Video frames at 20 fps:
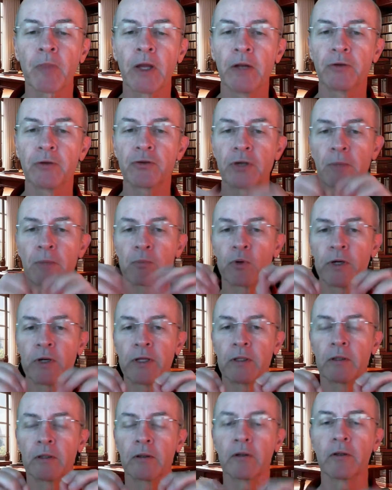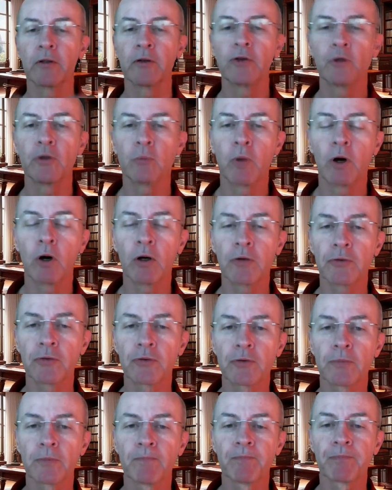and separate the two
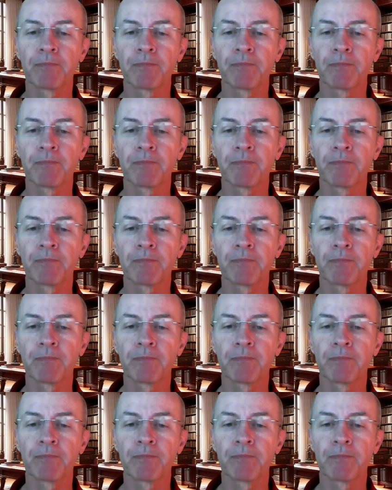balls.